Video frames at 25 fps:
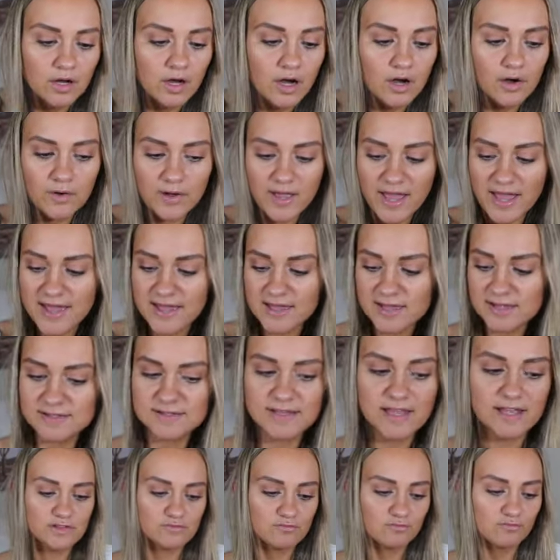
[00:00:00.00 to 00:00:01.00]
Okay, it's
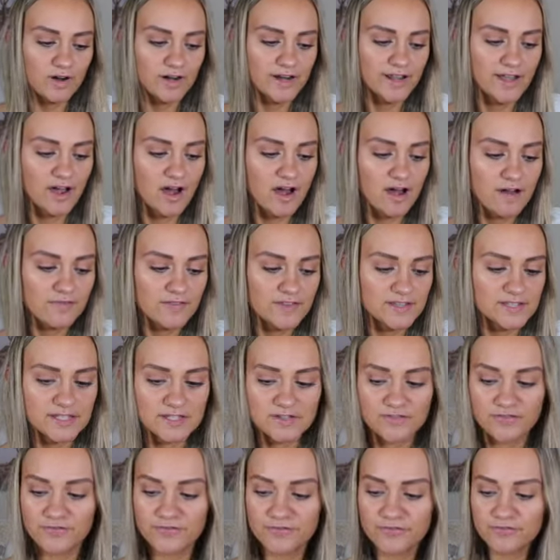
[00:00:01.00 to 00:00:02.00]
like running off. This is
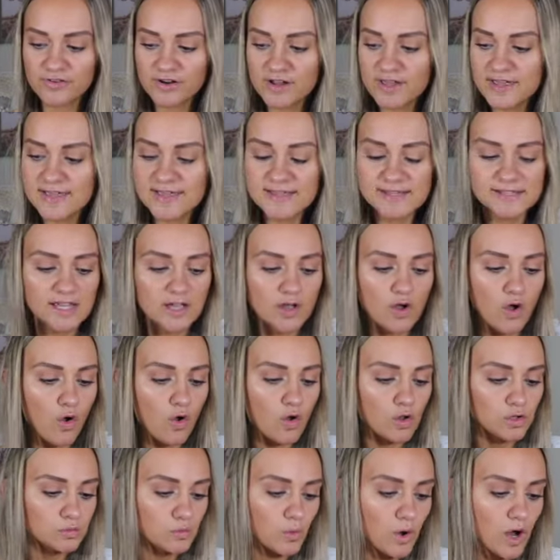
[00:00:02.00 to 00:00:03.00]
freezing
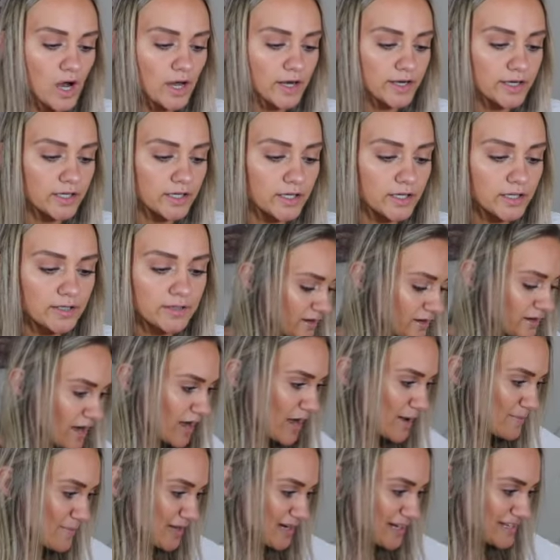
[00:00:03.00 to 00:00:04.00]
cold water.
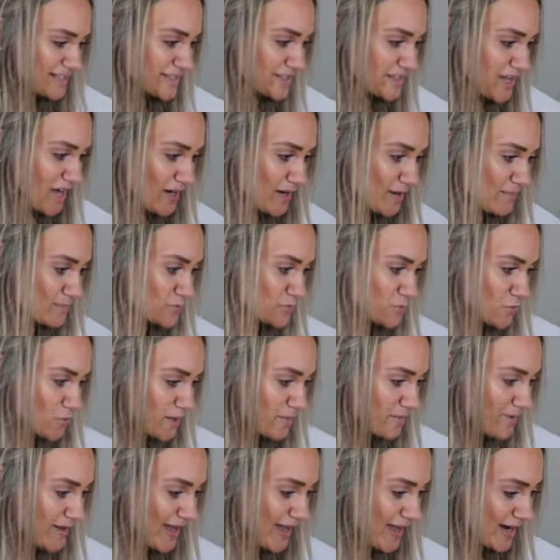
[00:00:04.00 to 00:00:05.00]
I mean, it's not
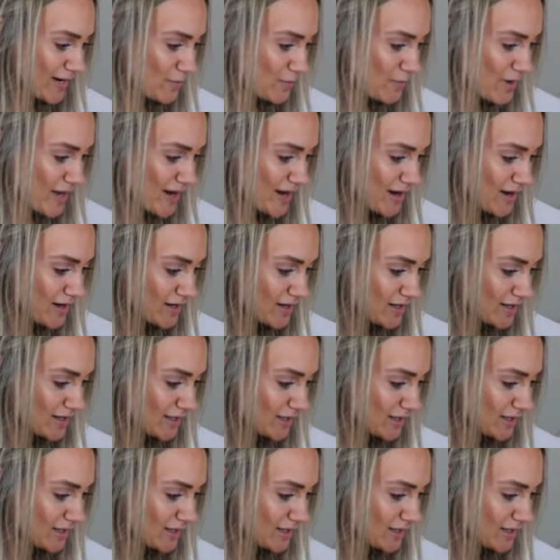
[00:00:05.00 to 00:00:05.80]
absorbing anywhere.